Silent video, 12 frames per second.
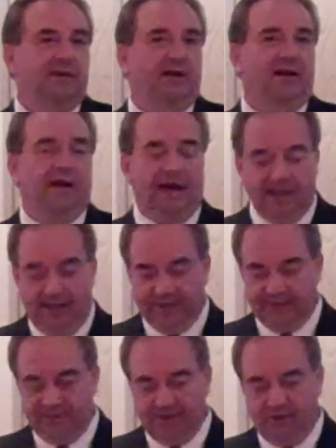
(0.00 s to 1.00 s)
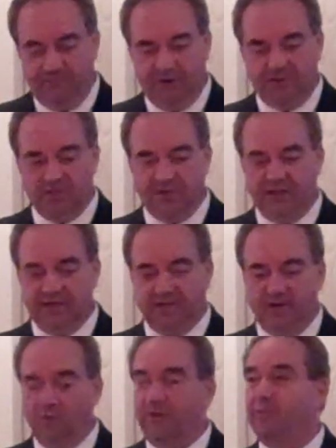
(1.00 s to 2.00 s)
I like to tell folks
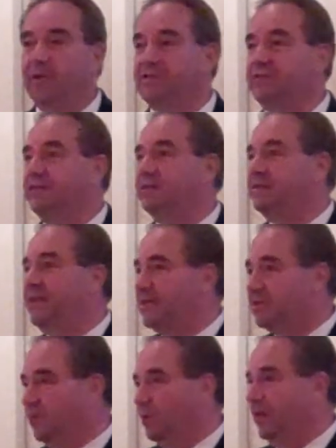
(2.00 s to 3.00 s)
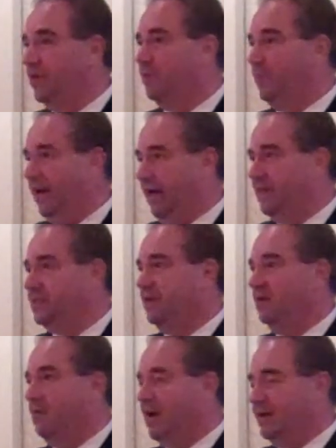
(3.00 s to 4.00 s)
that we've been successful in the past in
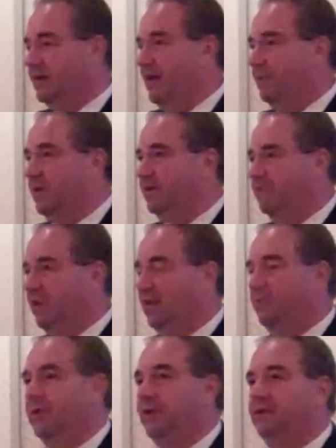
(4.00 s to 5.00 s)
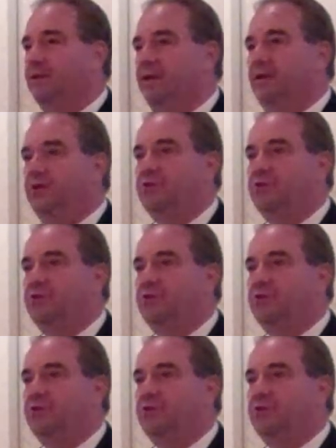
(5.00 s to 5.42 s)
our economic development and